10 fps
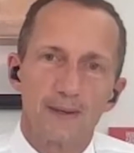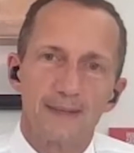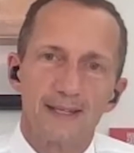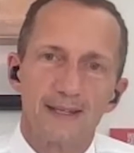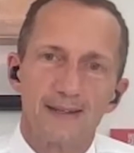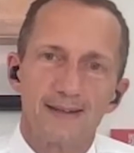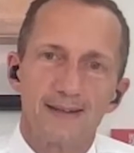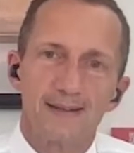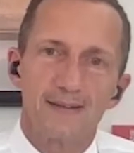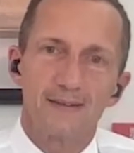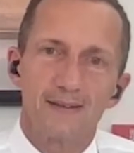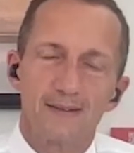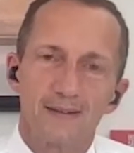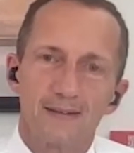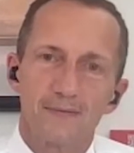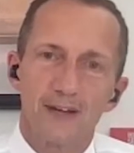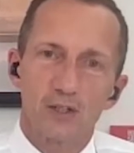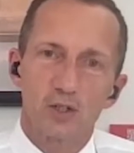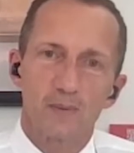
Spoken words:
I mean, the fashion